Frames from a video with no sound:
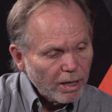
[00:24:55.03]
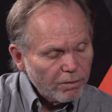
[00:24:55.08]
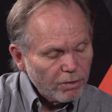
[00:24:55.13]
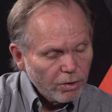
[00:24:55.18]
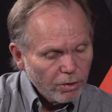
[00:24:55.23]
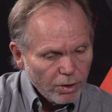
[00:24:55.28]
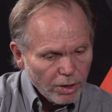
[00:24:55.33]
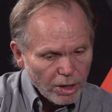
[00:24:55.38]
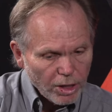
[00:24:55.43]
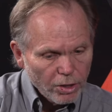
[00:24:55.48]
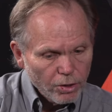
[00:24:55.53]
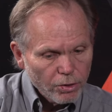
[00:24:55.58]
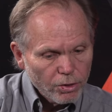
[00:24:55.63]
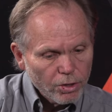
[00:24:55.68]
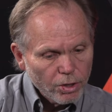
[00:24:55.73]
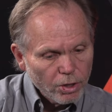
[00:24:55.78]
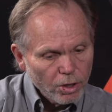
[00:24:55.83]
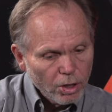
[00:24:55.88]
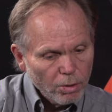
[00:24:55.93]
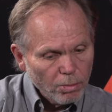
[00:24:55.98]
have your ear
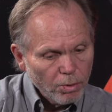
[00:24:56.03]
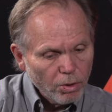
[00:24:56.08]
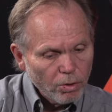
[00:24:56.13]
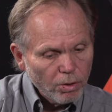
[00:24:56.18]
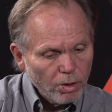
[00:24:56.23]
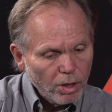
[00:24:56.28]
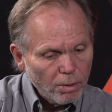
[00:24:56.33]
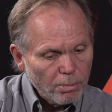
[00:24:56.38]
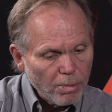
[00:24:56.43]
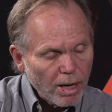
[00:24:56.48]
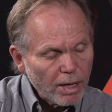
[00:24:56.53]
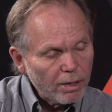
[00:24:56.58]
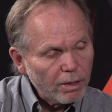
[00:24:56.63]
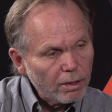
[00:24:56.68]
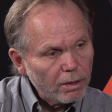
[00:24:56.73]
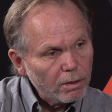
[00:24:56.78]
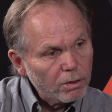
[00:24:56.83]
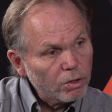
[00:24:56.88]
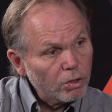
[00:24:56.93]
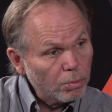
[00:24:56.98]
to the community
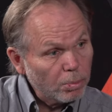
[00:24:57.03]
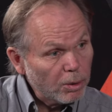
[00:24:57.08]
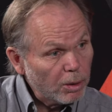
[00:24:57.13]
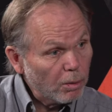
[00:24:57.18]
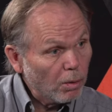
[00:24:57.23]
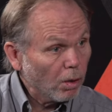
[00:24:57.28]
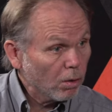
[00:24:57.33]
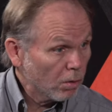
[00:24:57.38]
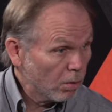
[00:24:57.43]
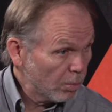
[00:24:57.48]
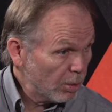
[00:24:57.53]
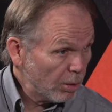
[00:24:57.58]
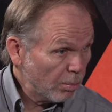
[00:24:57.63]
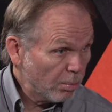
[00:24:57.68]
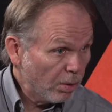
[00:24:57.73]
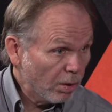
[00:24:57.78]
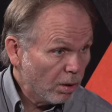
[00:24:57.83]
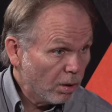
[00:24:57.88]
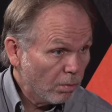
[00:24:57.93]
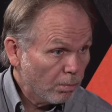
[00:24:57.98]
better. Do pe- oh, do
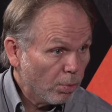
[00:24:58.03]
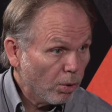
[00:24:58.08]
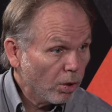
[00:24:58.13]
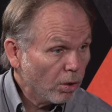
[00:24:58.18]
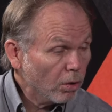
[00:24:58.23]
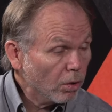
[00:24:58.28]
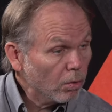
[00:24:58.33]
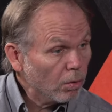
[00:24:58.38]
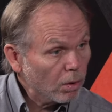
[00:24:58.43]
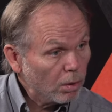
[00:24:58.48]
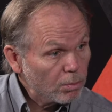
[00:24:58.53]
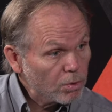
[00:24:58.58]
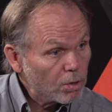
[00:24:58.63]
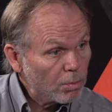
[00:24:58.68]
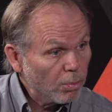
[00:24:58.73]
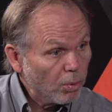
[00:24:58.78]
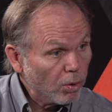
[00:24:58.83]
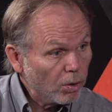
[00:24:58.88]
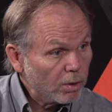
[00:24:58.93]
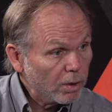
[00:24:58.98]
people in Port Coquitlam
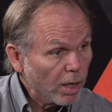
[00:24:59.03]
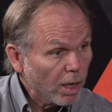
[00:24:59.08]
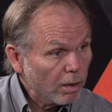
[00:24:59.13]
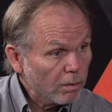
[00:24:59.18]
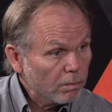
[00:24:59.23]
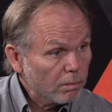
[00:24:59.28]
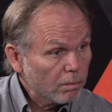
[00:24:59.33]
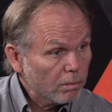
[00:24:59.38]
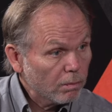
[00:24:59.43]
support that?